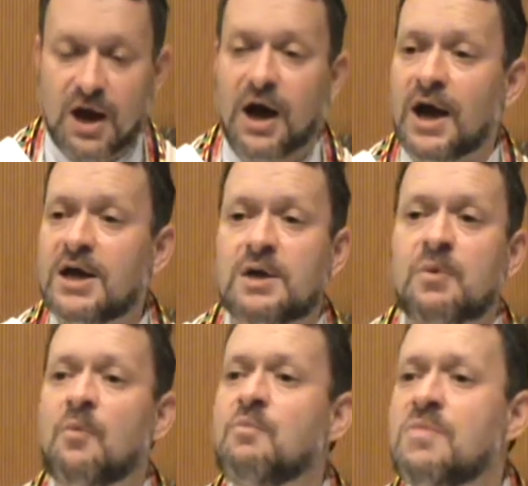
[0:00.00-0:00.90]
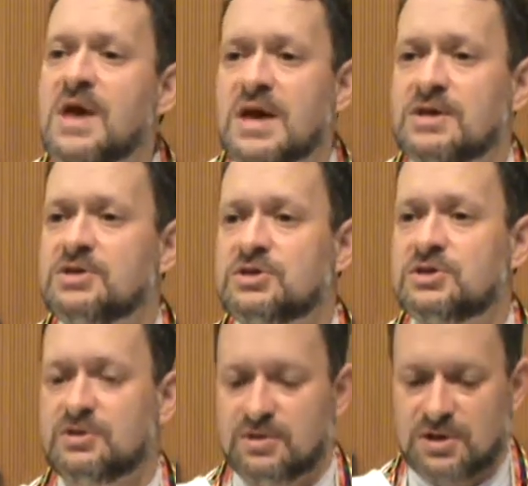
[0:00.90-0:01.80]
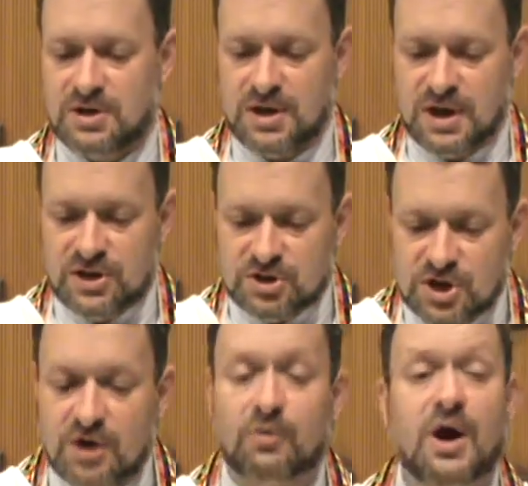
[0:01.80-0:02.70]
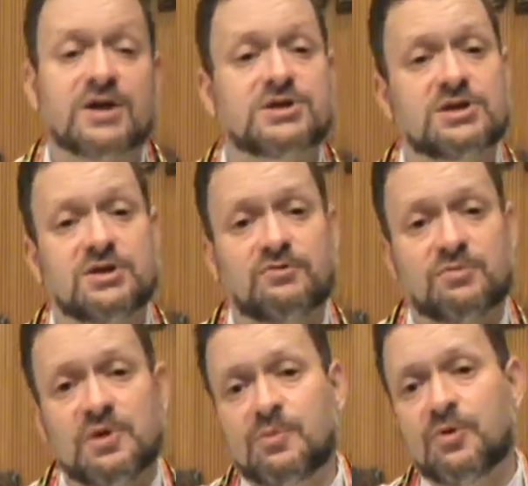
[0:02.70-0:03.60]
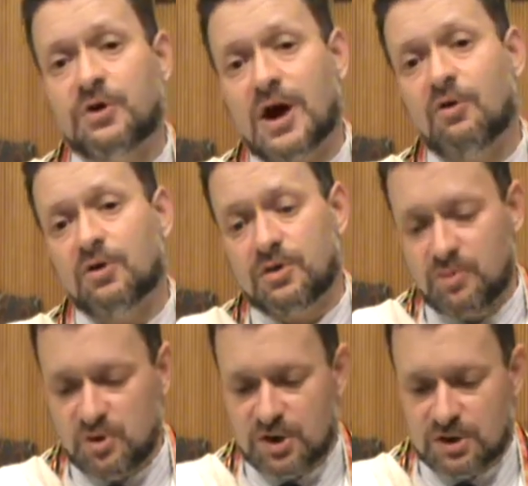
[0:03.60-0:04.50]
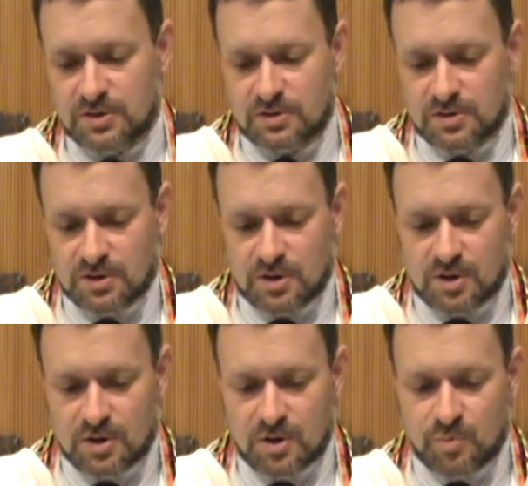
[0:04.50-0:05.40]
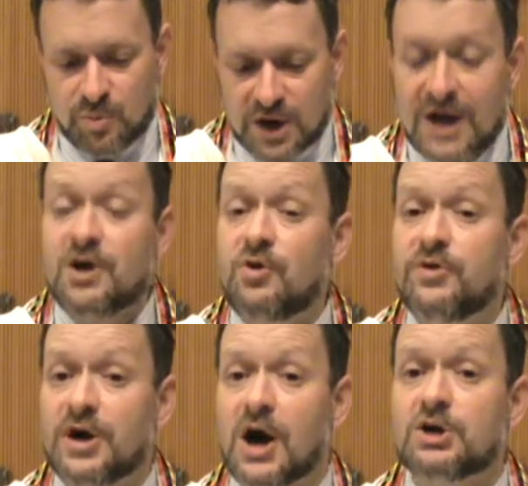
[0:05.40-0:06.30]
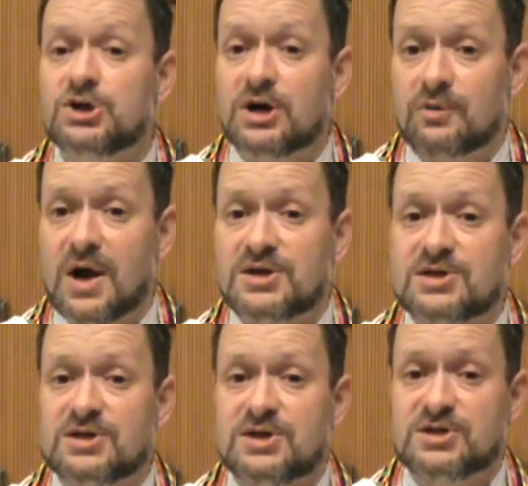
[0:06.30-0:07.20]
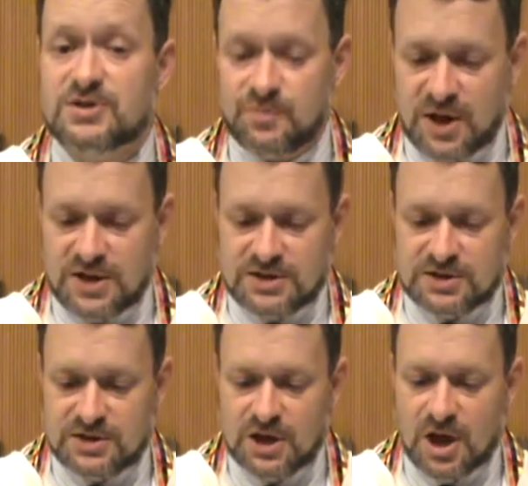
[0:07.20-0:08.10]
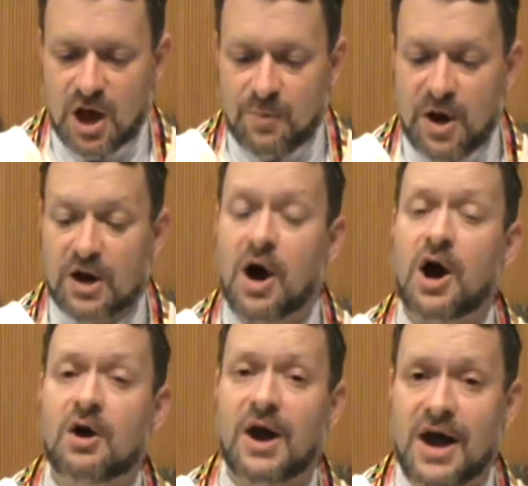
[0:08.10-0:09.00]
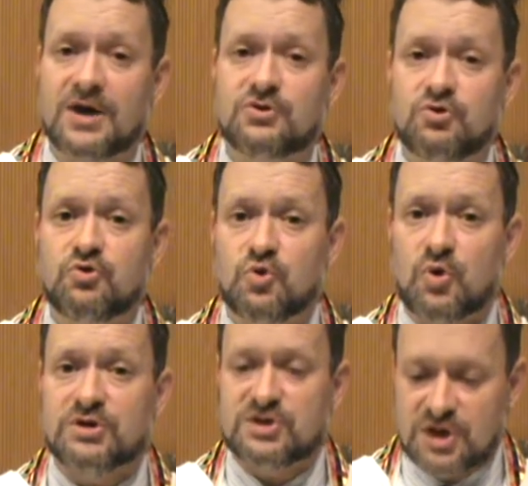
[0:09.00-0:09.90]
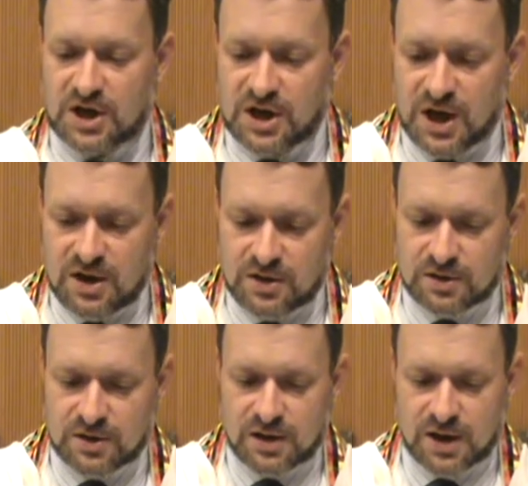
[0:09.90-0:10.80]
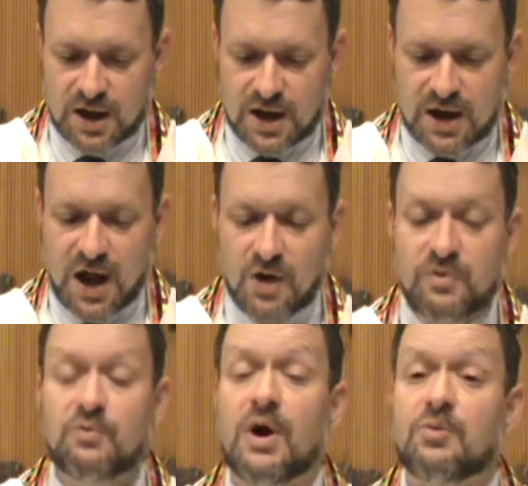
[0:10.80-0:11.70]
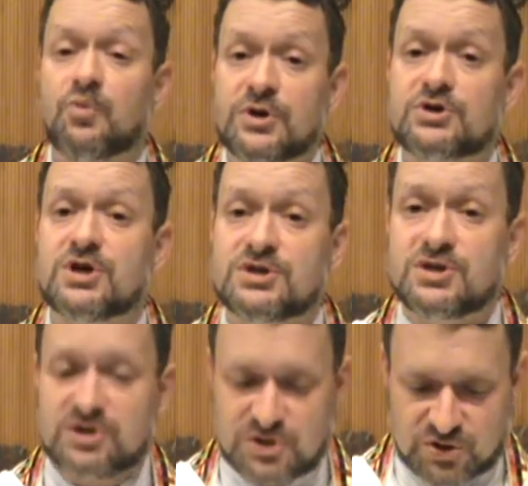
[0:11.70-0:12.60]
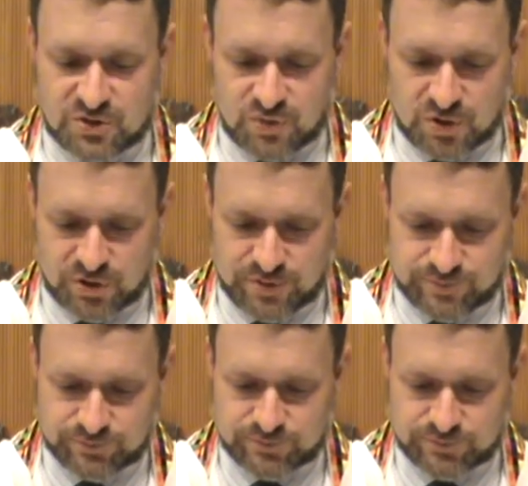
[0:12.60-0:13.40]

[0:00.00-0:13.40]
I am amazed at the generosity of the people in our community. But I know that our generosity is dependent upon our attitude towards tzedakah and how we want to bring justice to the world.